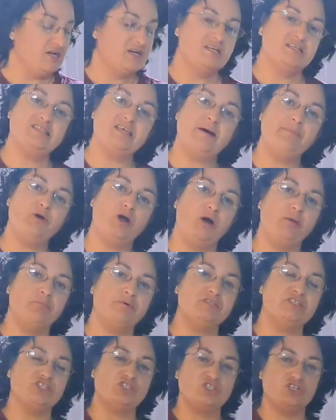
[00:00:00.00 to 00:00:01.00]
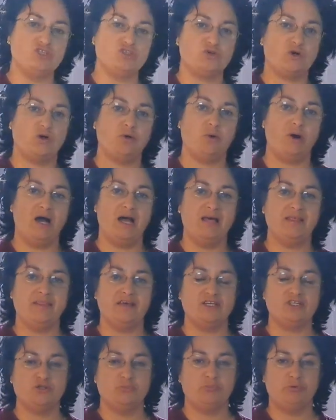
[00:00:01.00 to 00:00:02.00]
Some competitions require
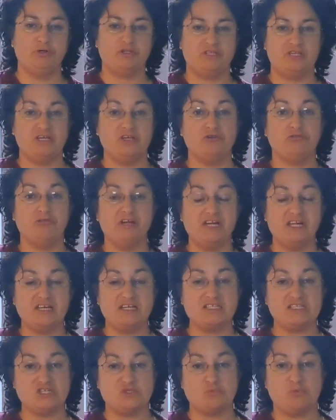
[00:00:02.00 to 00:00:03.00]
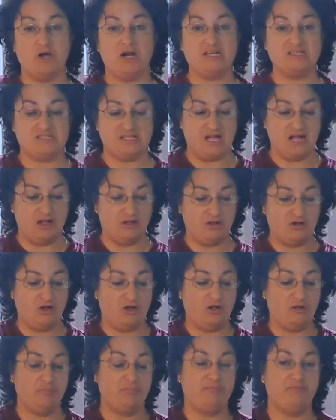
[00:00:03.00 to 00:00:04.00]
that you put the ingredients as well as the
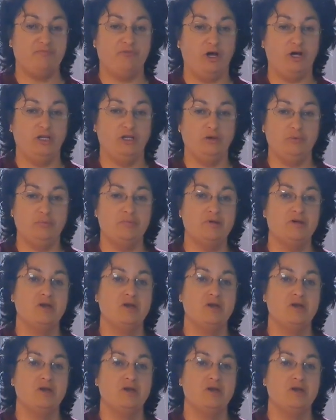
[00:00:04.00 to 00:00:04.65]
alcohol volume.